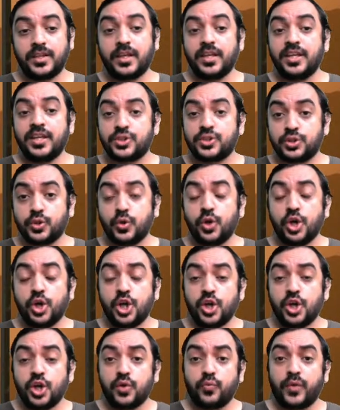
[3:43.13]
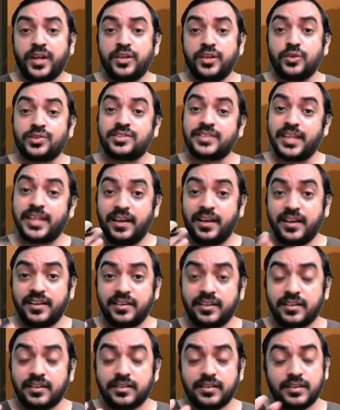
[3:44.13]
So when you sell
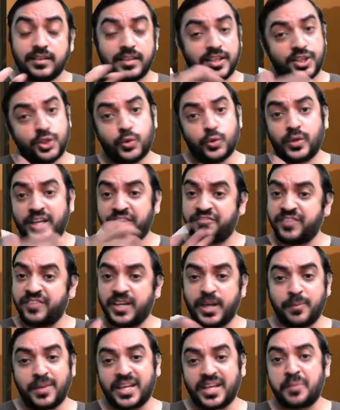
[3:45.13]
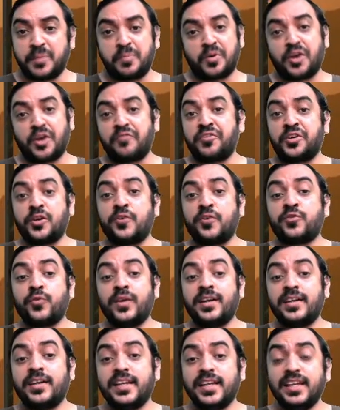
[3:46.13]
it, you will definitely make a profit of
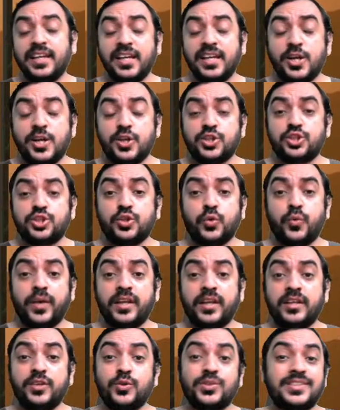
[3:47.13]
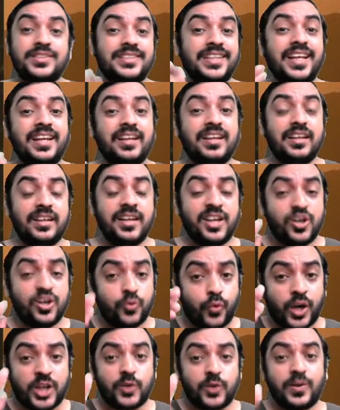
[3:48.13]
20. So when you sell,
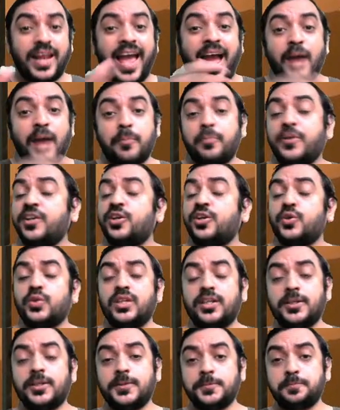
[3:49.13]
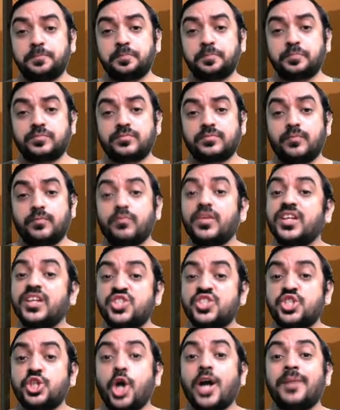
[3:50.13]
what will happen to the
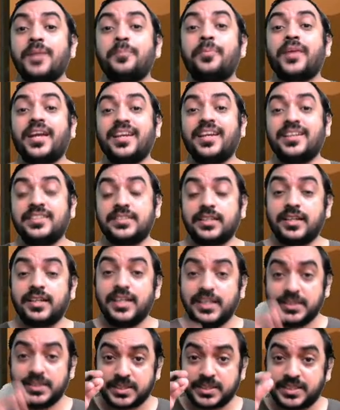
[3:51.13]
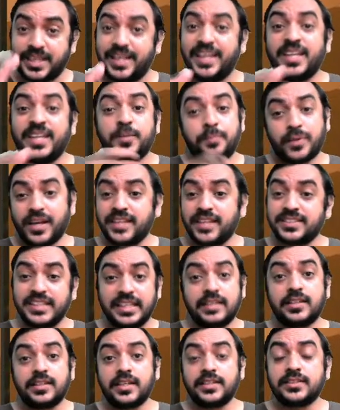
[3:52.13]
stock price? The selling price
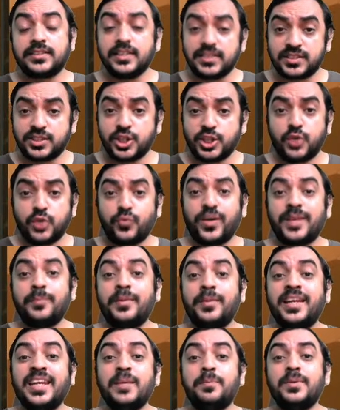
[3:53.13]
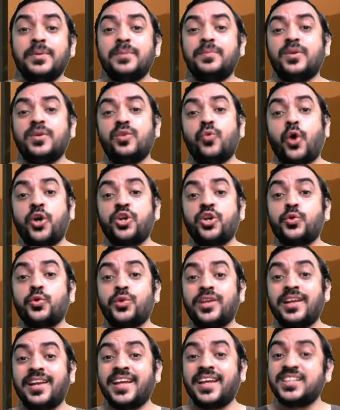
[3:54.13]
increases. When many people want to
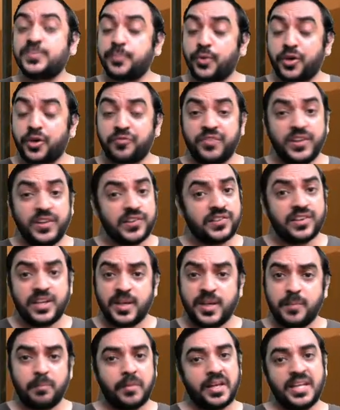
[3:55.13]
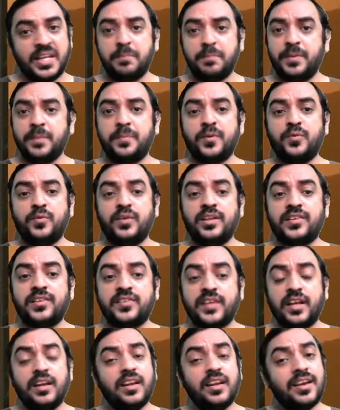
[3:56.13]
realize profits, many people will
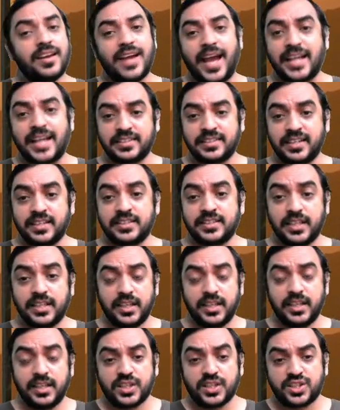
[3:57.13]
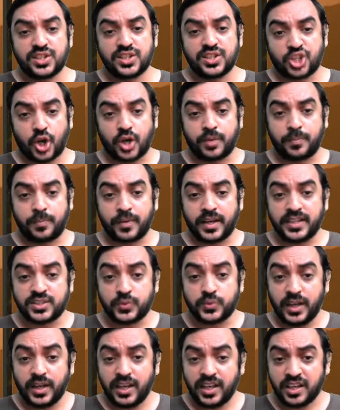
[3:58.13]
sell. As a result, stock price
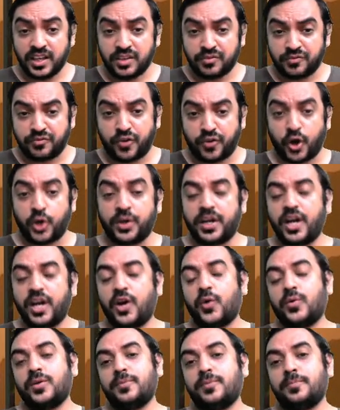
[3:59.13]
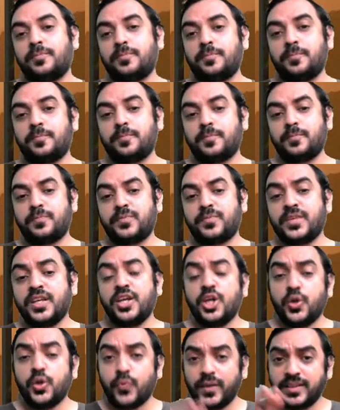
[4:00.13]
will fall down.
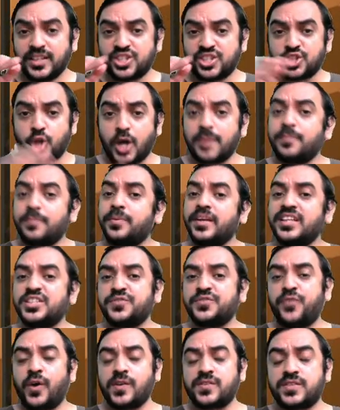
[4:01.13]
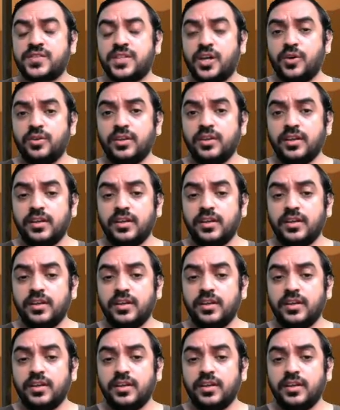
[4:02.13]
When the stock price falls down,